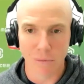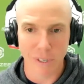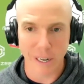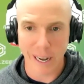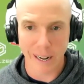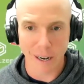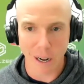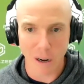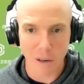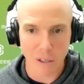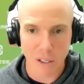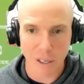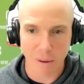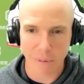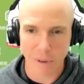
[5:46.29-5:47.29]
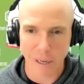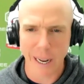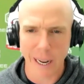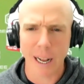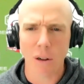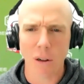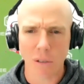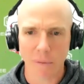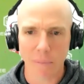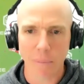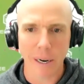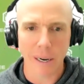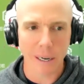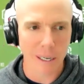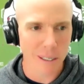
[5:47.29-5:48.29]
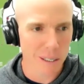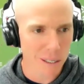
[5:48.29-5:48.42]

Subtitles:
downloaded something and how long they've been in our